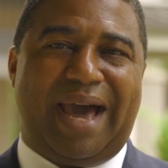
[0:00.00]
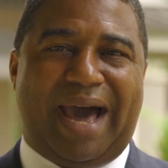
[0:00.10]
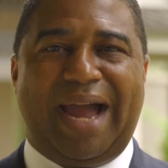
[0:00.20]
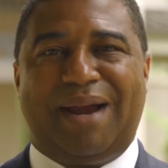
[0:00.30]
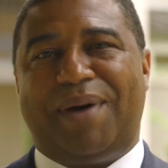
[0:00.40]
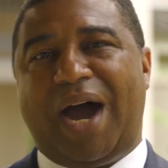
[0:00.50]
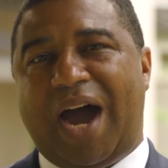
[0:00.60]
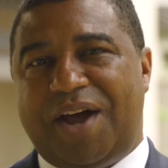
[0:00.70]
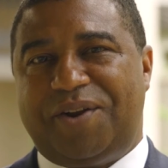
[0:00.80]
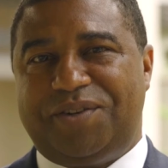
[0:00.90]
I am
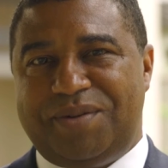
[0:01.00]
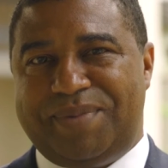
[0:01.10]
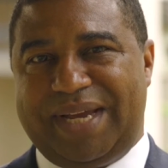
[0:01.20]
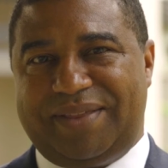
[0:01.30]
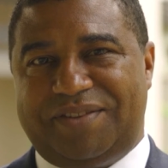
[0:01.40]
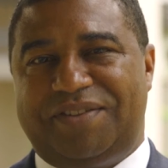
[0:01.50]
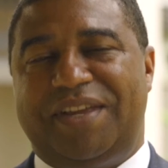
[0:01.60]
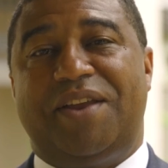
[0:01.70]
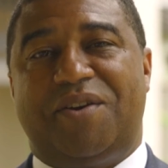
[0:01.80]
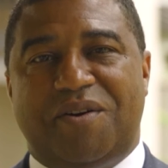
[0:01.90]
honored to be at the
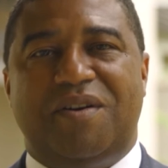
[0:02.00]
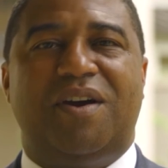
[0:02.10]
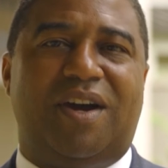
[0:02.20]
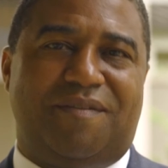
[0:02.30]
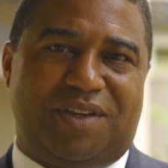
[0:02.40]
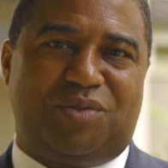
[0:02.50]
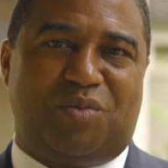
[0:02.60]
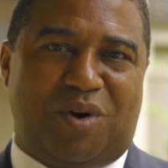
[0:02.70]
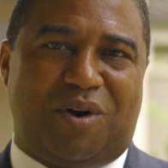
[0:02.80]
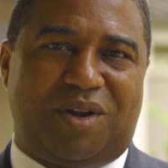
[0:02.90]
center of this
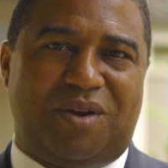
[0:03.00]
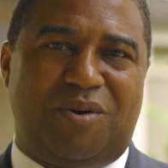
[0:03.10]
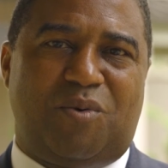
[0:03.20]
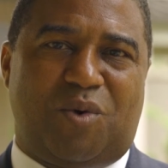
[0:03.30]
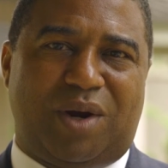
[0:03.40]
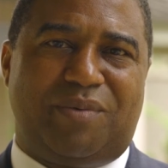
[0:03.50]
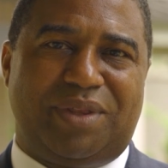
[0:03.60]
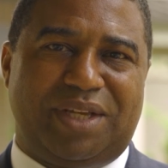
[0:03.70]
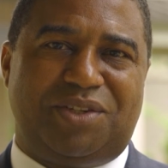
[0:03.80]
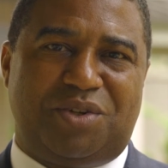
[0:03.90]
work, working
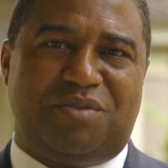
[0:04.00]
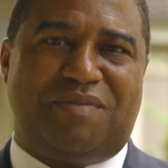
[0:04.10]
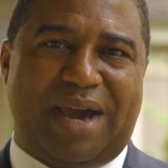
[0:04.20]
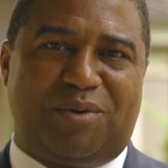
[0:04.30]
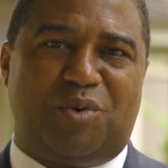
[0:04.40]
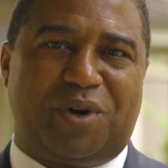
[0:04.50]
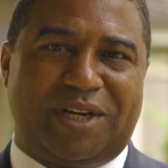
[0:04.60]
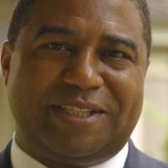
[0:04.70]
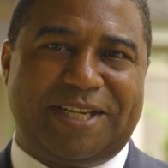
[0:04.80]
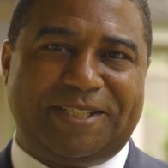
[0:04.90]
with these two vital
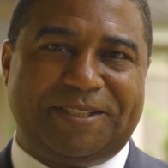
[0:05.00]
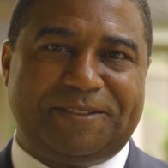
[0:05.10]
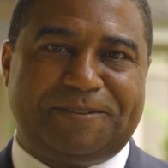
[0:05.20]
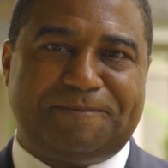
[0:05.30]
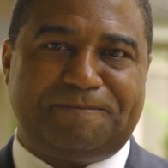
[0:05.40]
organizations.